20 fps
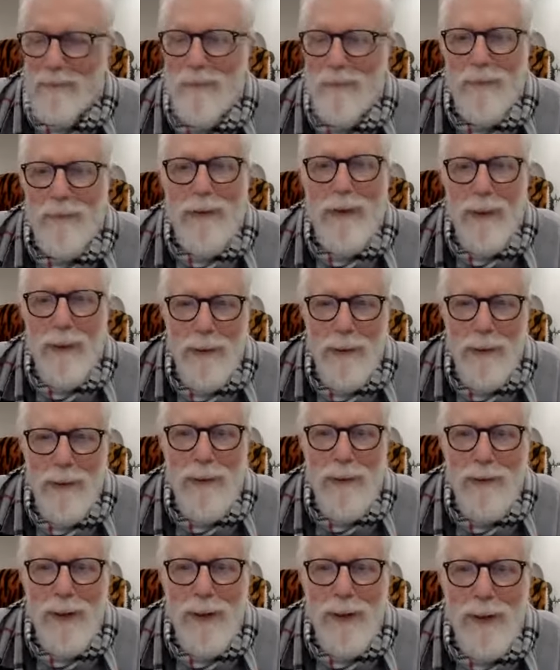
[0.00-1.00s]
For those
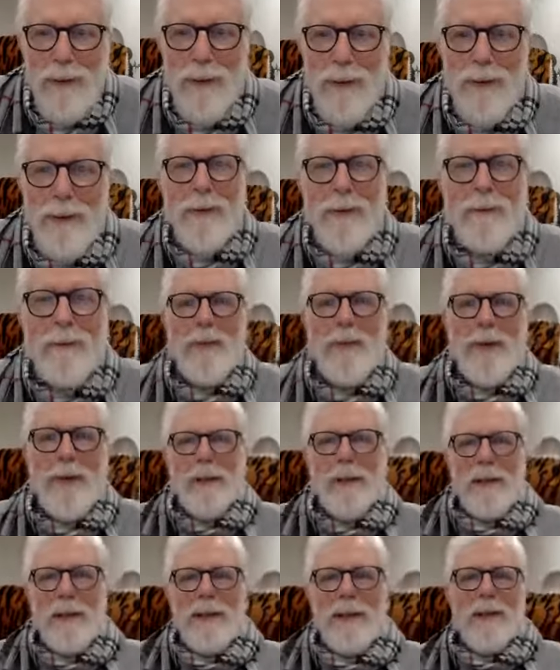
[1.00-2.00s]
of you who
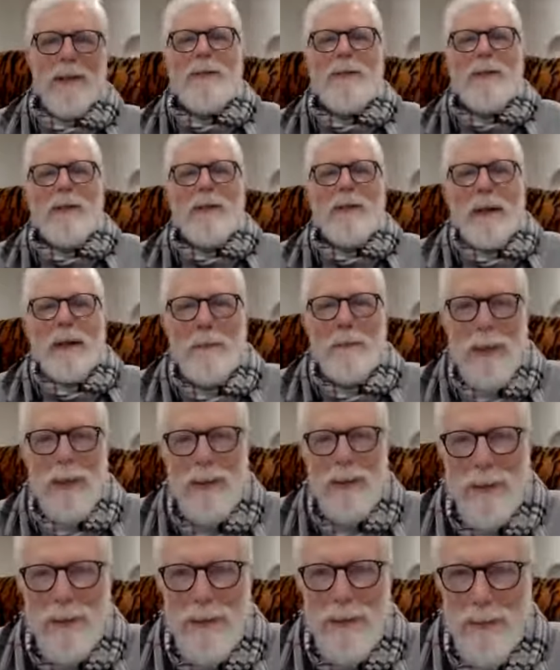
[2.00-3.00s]
celebrate
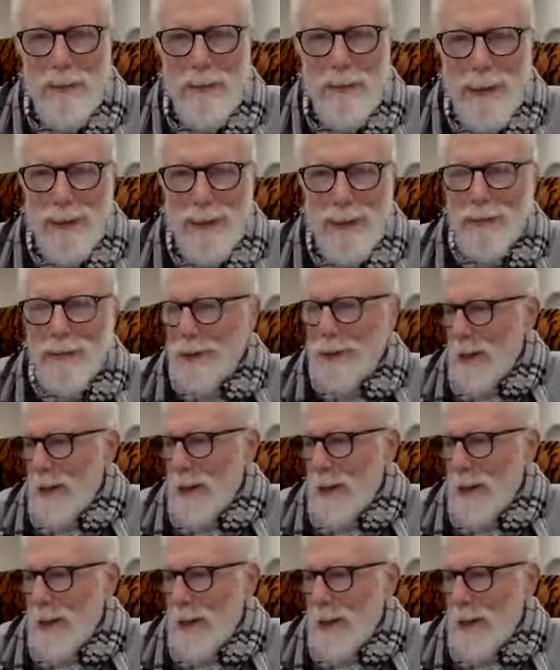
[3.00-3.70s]
such events,